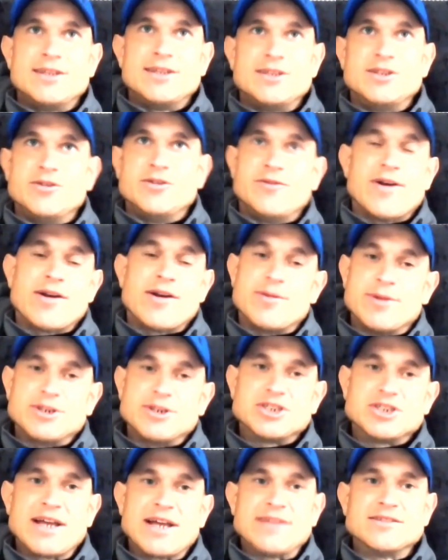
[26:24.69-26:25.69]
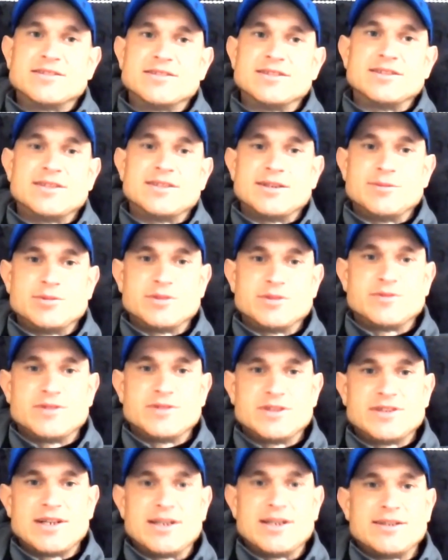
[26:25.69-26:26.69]
you very much sense in terms of
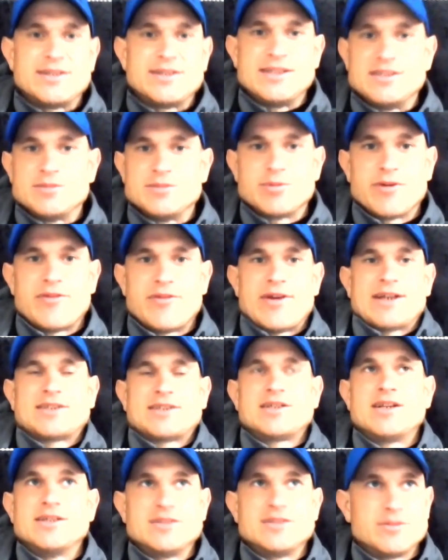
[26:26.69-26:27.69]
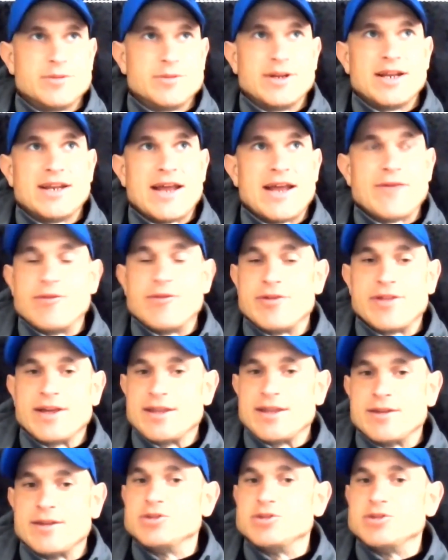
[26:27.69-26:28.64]
facilities and professionalism and everything.